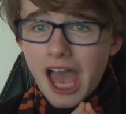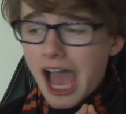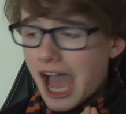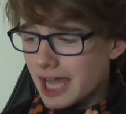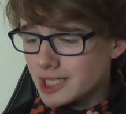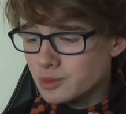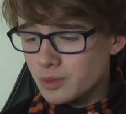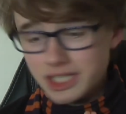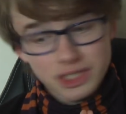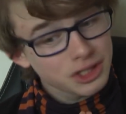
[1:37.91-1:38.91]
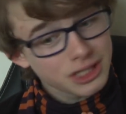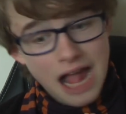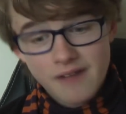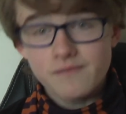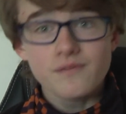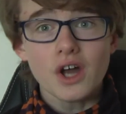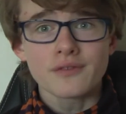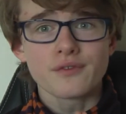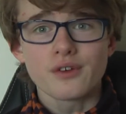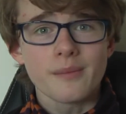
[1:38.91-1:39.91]
and we just have fun
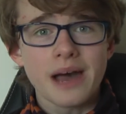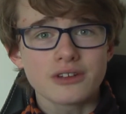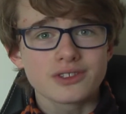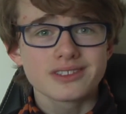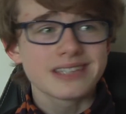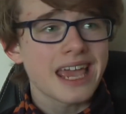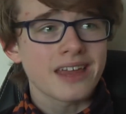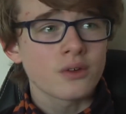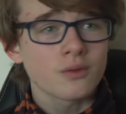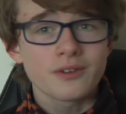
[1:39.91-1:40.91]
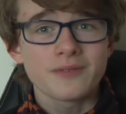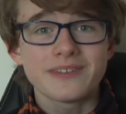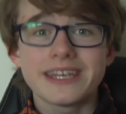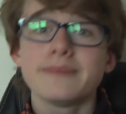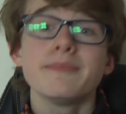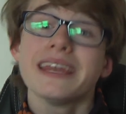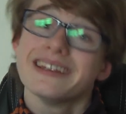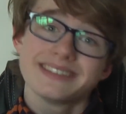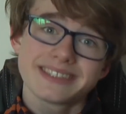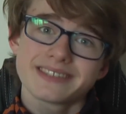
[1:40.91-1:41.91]
for about 10 or 15
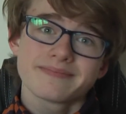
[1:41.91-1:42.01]
minutes.